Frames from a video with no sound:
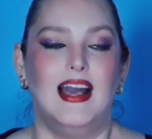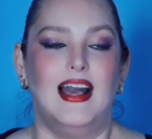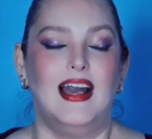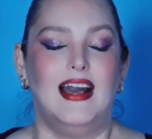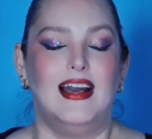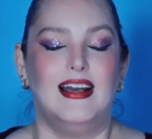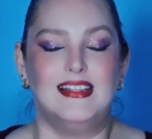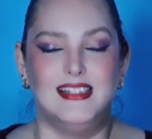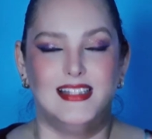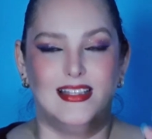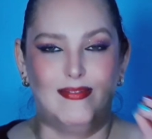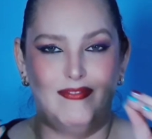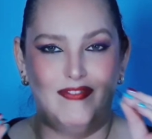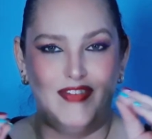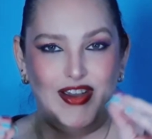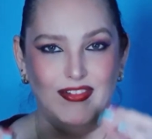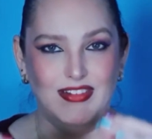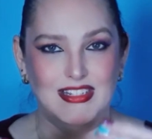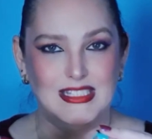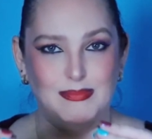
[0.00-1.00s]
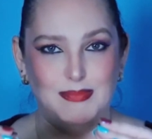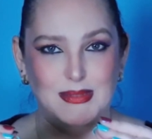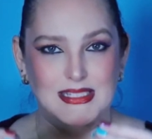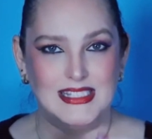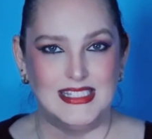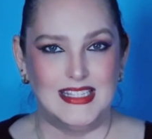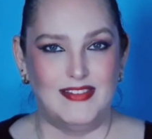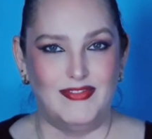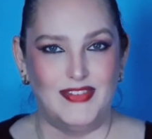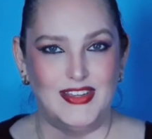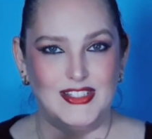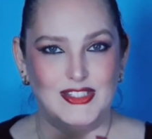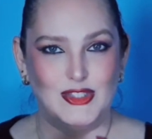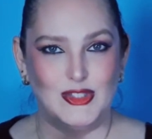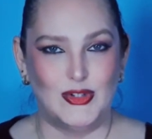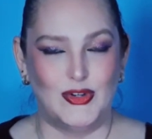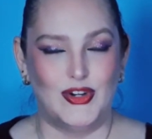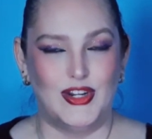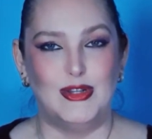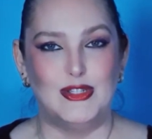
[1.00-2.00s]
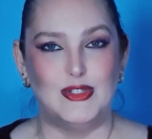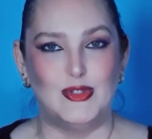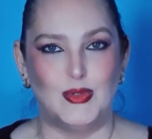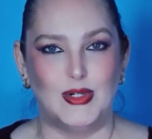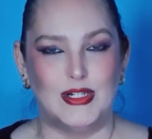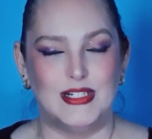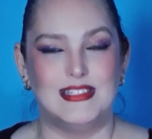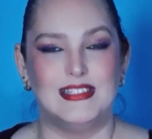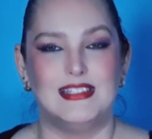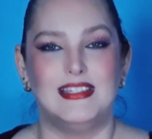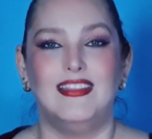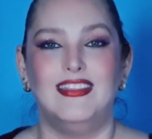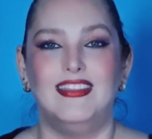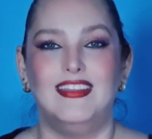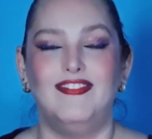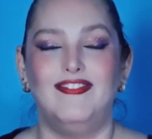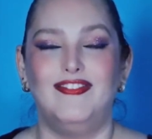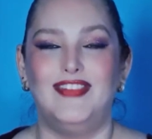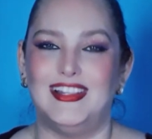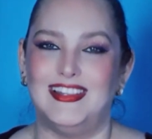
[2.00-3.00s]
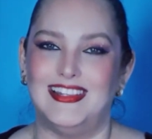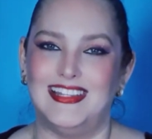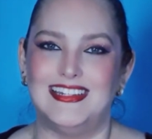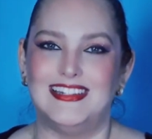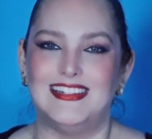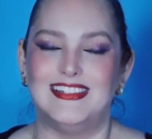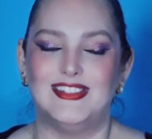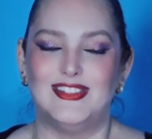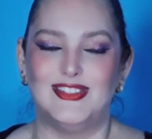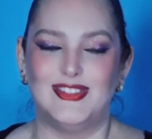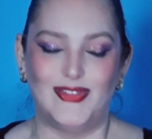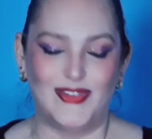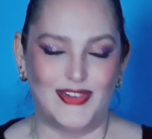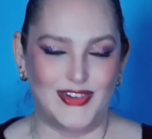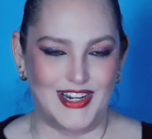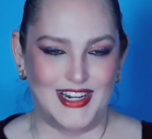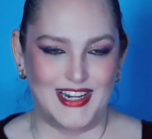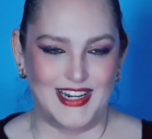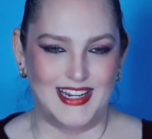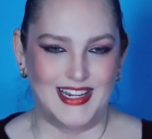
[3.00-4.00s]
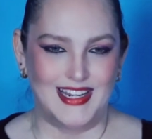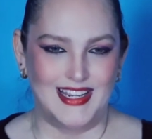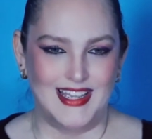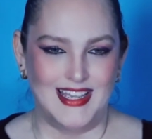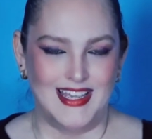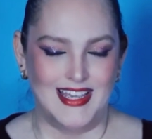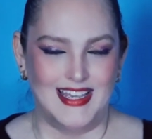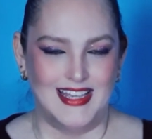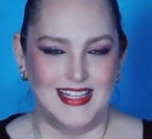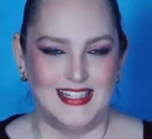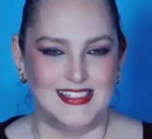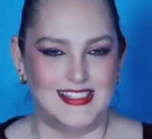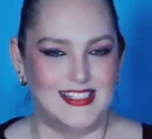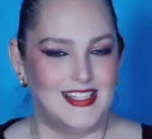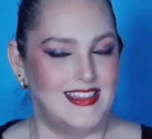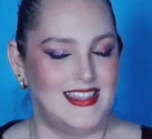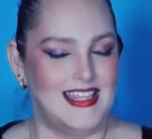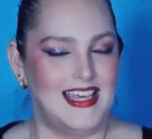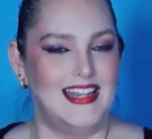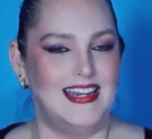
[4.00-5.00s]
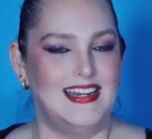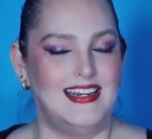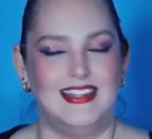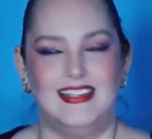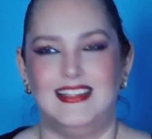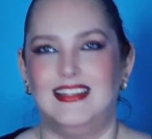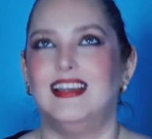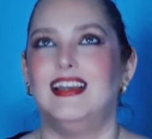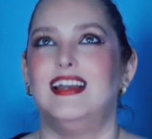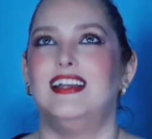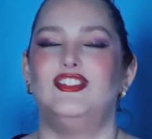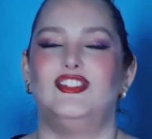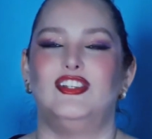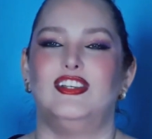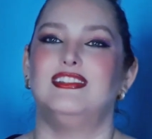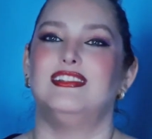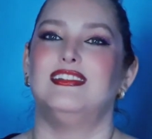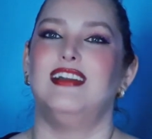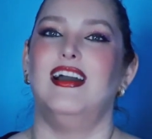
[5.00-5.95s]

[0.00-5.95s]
a very specific store, which was the villain store. So then I just